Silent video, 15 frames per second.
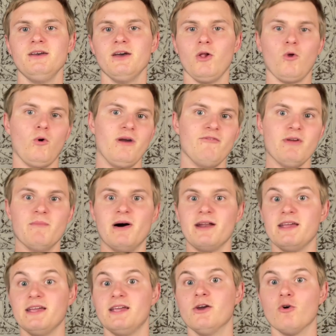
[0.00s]
Hello
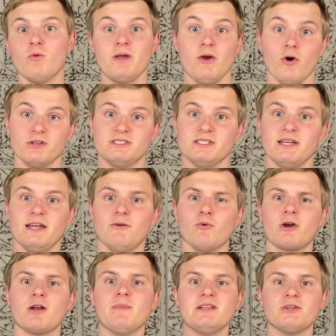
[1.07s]
everybody, here we are today and we're
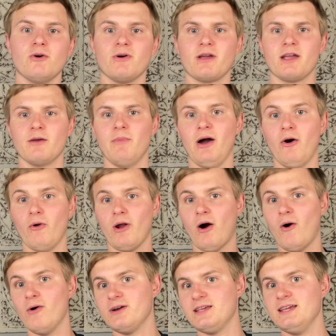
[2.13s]
going to be talking about
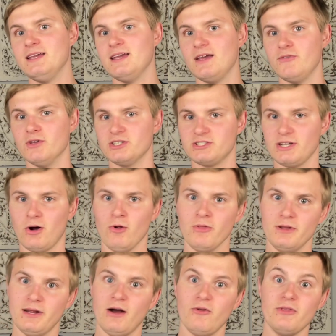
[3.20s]
hockey in the South
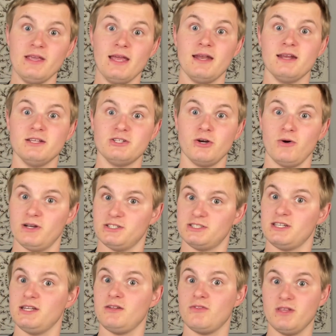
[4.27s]
and how the NHL has
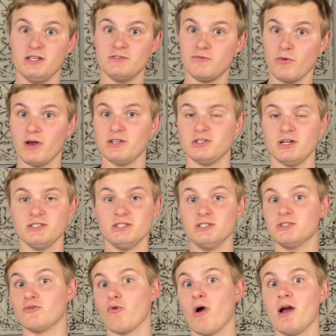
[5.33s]
seen these franchises
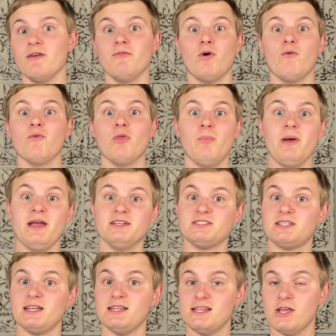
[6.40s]
thrive over the past
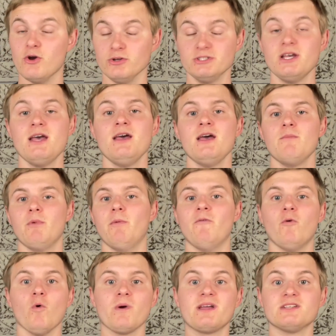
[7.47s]
10 years. But
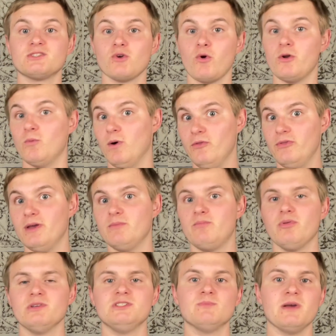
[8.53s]
before we get started with it,
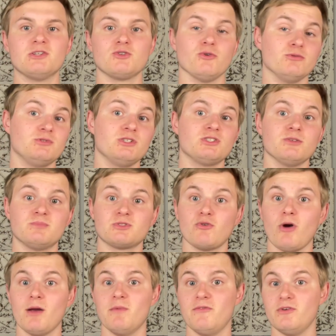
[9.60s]
please make sure to
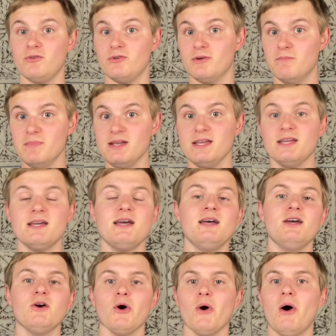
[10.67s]
subscribe if you're new to me
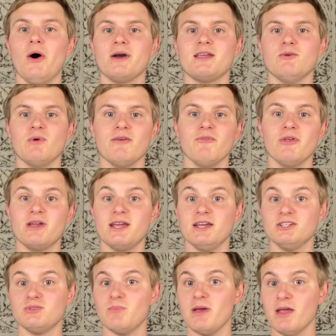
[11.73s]
or hockey, whatever the
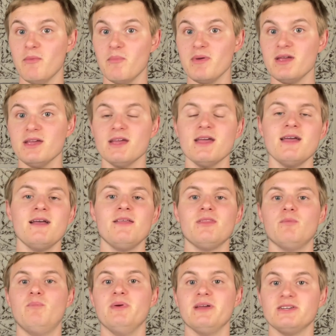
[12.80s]
case may be.
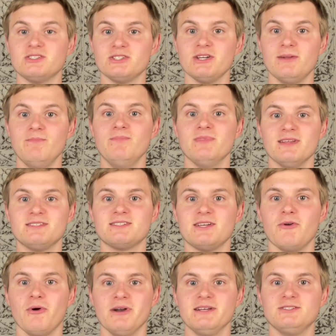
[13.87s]
That being said, let's
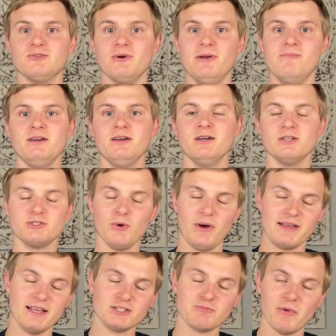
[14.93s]
get on into it. So I
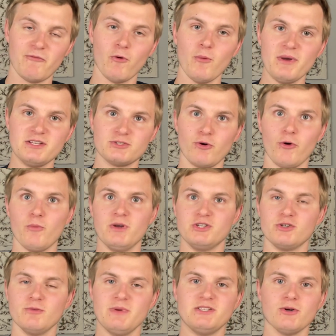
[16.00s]
guess before we start, we
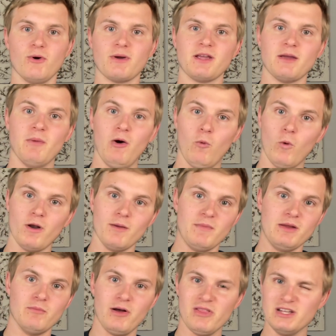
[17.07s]
should be talking about what I
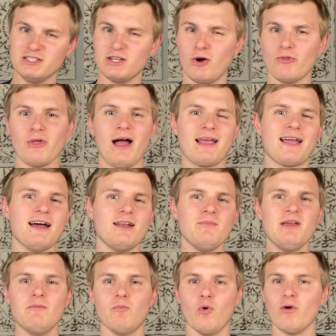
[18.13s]
mean by the South. I kind of
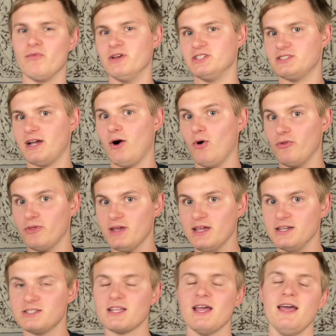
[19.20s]
mean more of the
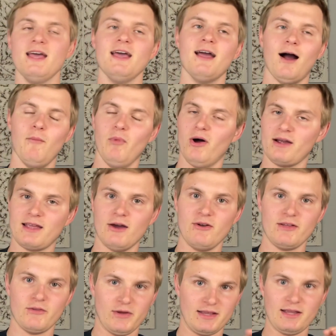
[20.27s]
Southeast. I'm not
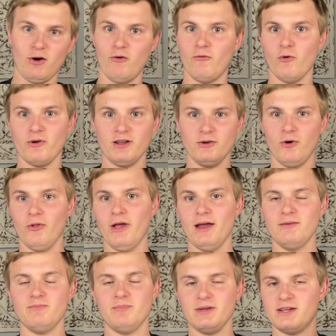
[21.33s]
counting like California and all
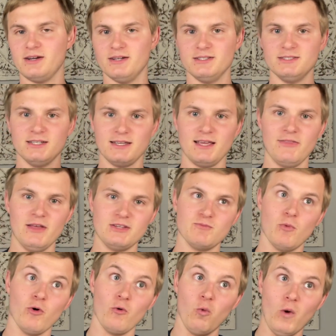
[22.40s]
that because, again, that's
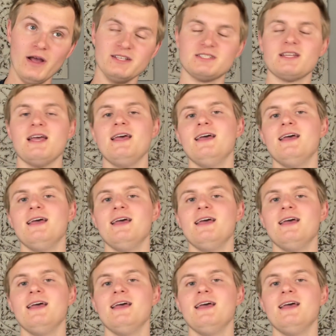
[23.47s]
more West.